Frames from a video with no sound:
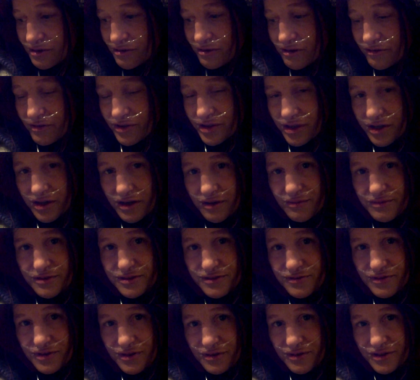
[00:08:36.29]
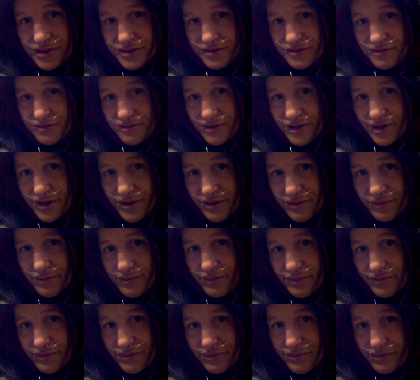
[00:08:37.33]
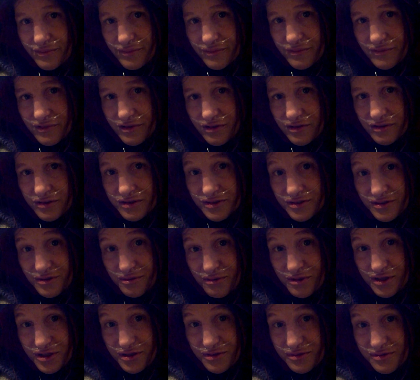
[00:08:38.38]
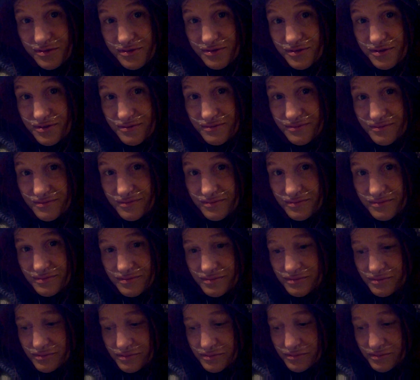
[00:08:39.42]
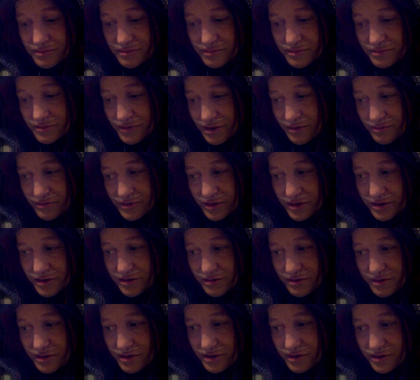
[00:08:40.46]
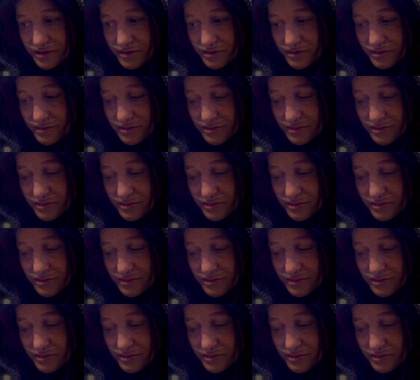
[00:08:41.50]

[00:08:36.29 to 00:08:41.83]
everything happens for a reason, right? Or so we're told. I'm just really